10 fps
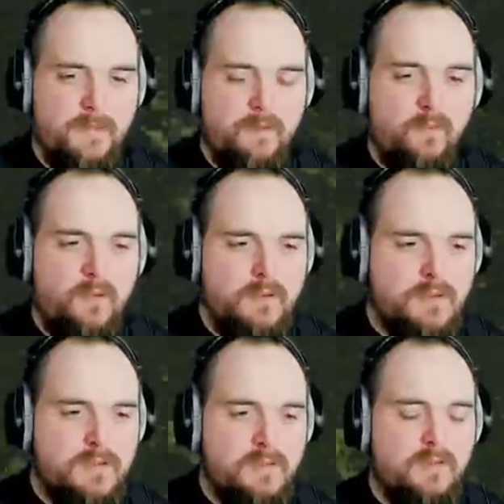
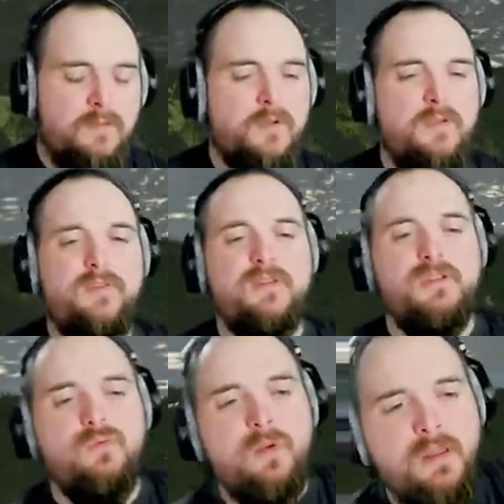What? Oh, my God. The
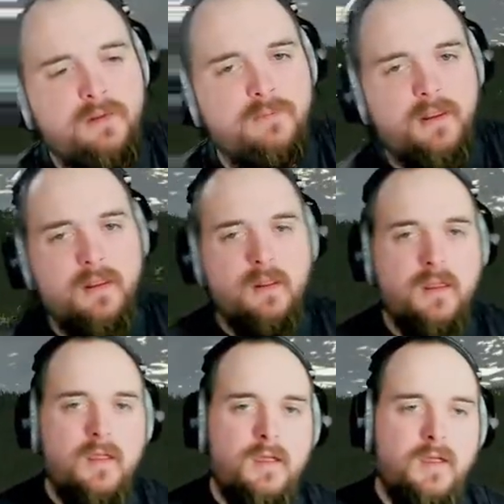swing.
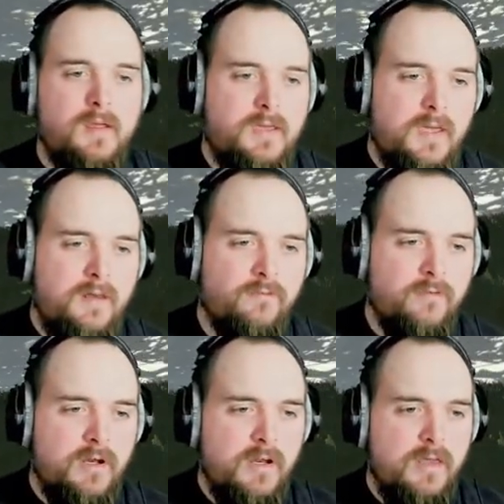Again,
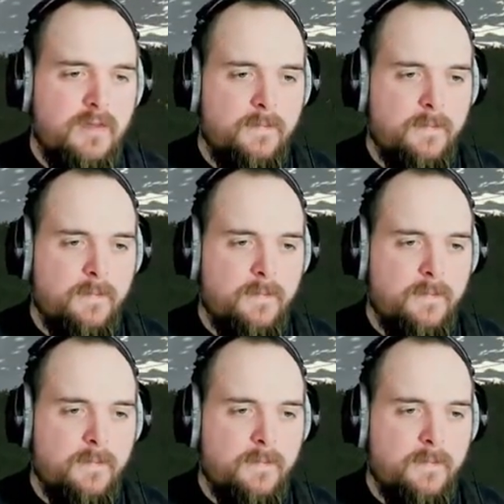really?